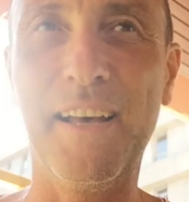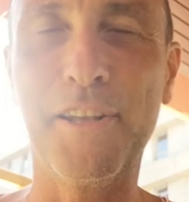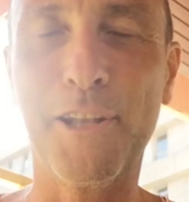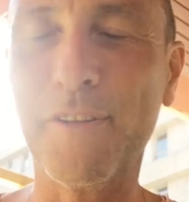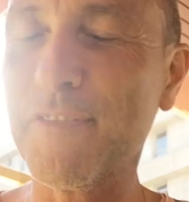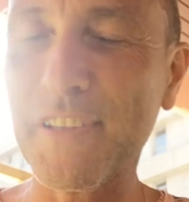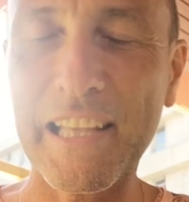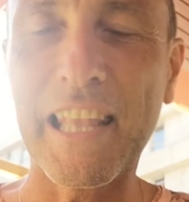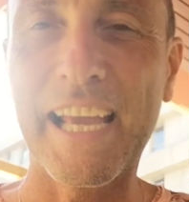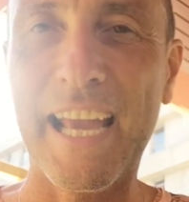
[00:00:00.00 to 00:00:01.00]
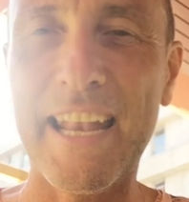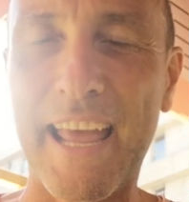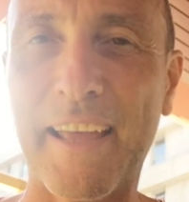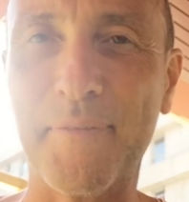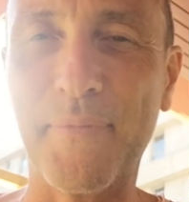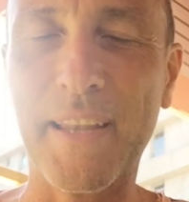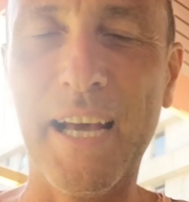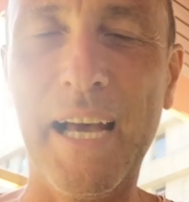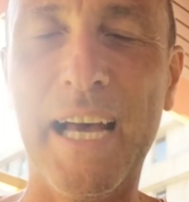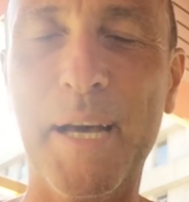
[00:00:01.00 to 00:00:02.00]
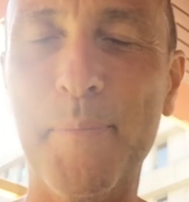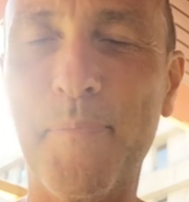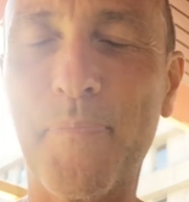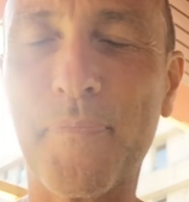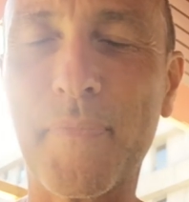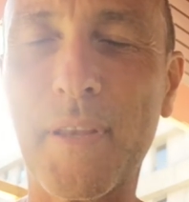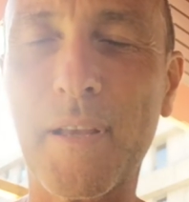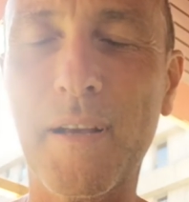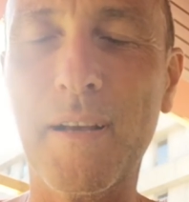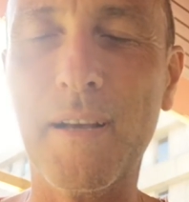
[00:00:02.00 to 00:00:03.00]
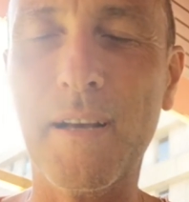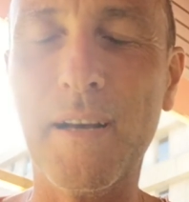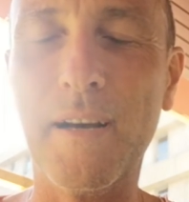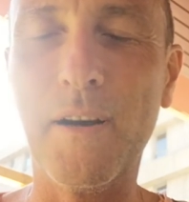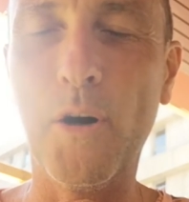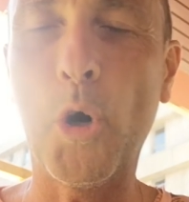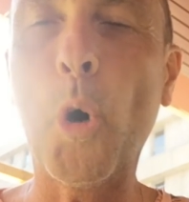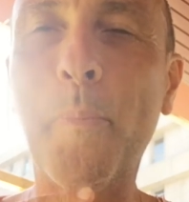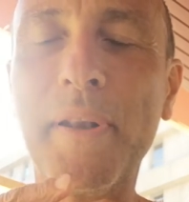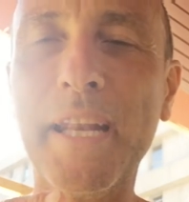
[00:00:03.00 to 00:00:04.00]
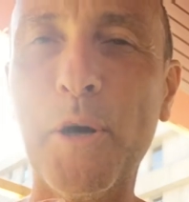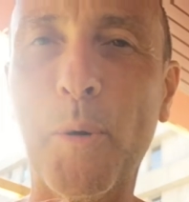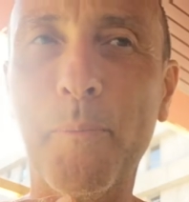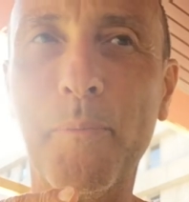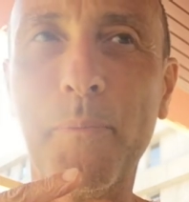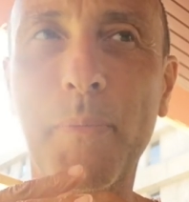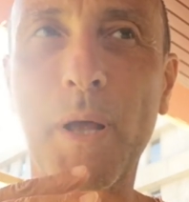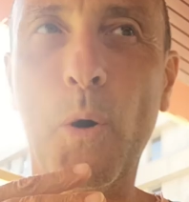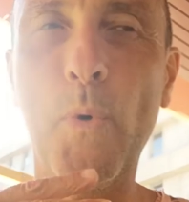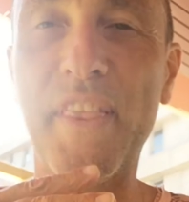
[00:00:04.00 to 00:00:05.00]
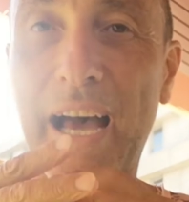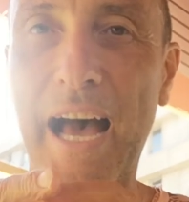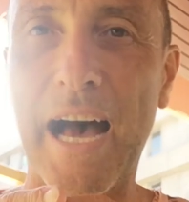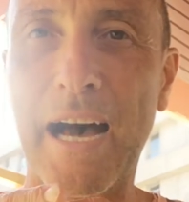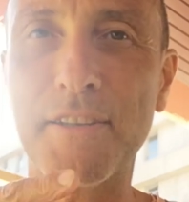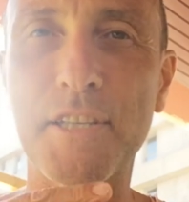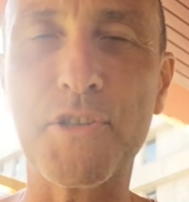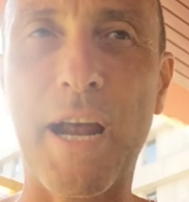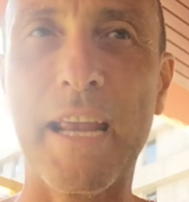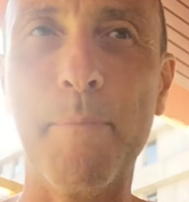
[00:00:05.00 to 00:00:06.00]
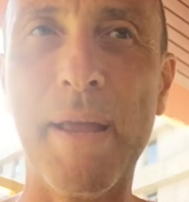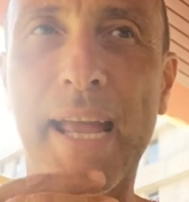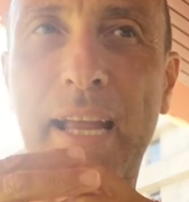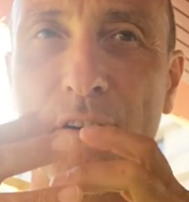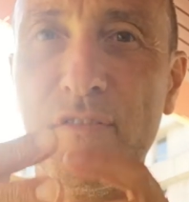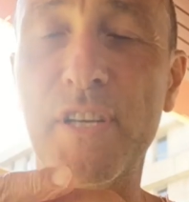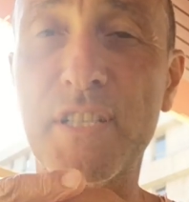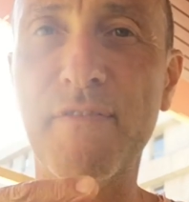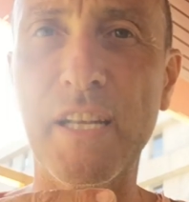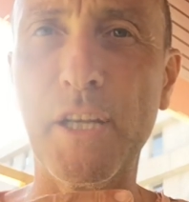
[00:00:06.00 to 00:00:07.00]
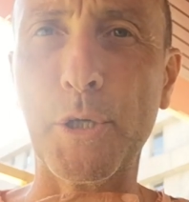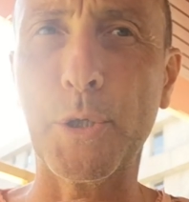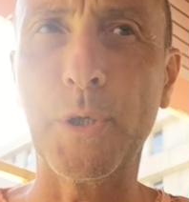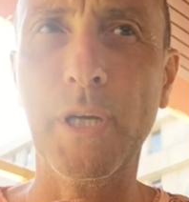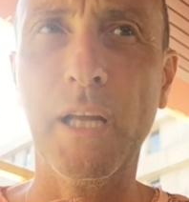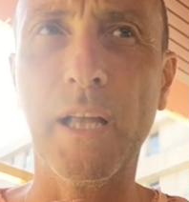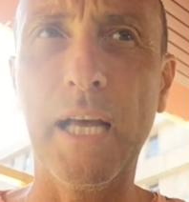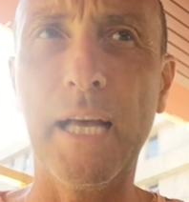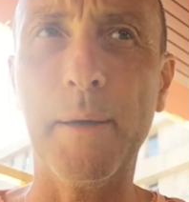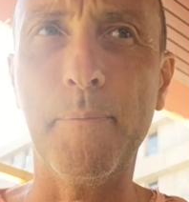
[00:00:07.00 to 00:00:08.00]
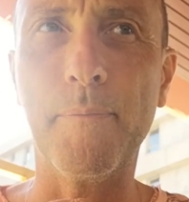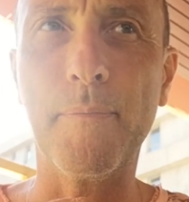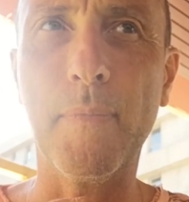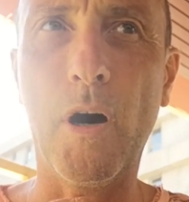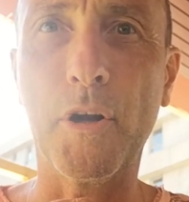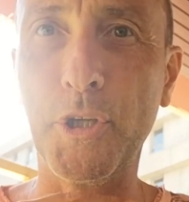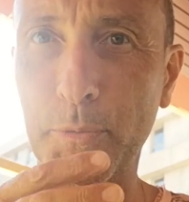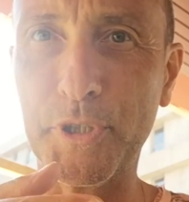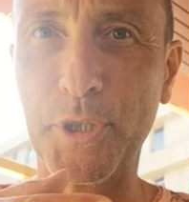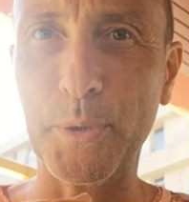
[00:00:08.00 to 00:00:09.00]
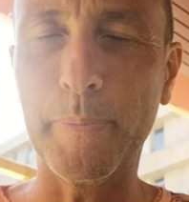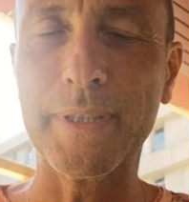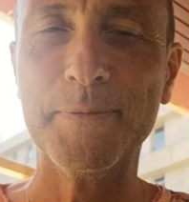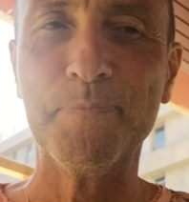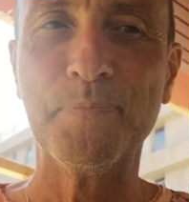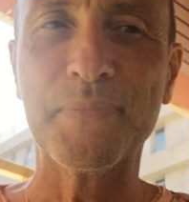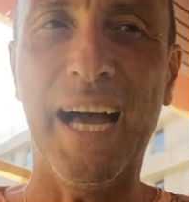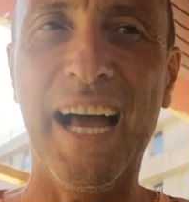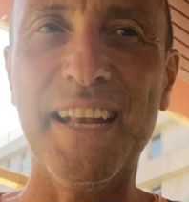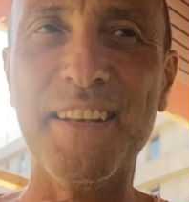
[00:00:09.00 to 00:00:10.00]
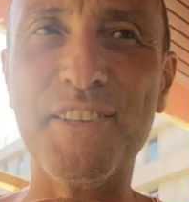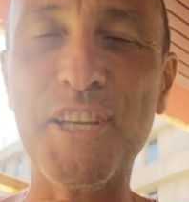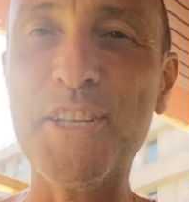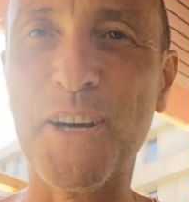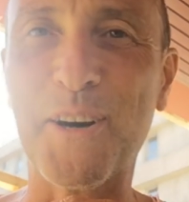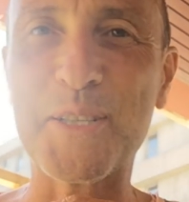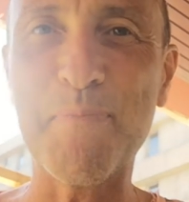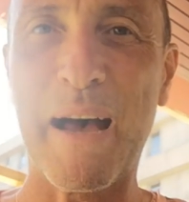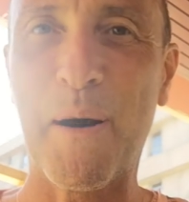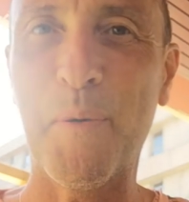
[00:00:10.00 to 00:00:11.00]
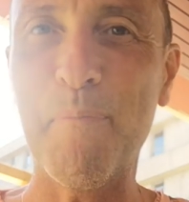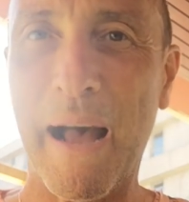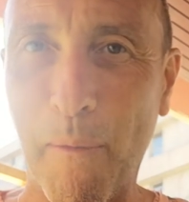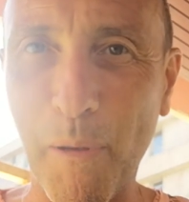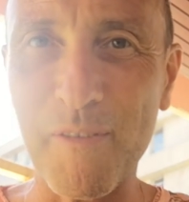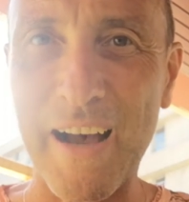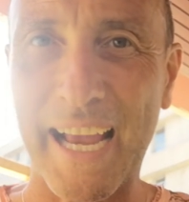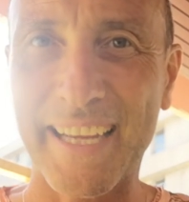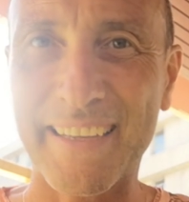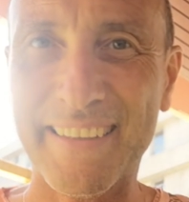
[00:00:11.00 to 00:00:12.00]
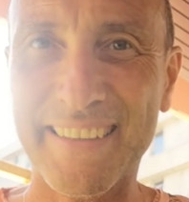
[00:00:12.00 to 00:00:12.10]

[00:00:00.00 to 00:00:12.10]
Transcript: lovely lady um, opening up with a heart to try and make her first video um, on YouTube, and she talks about Moldavite,